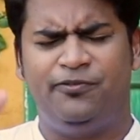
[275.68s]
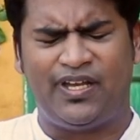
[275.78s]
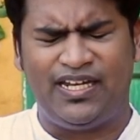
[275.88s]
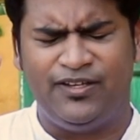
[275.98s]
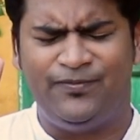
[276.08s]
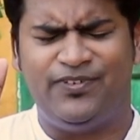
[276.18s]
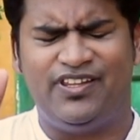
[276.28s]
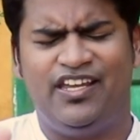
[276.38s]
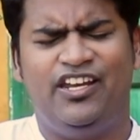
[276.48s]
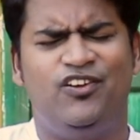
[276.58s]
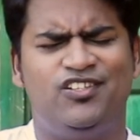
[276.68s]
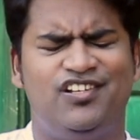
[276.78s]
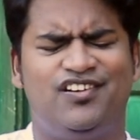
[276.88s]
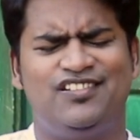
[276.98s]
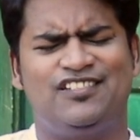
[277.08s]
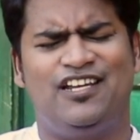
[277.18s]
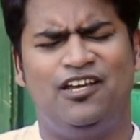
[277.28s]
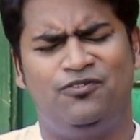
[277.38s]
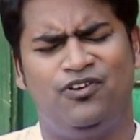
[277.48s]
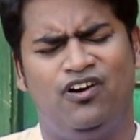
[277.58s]
Perfect everything in your children's
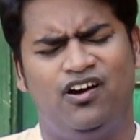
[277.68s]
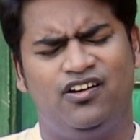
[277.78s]
life Lord.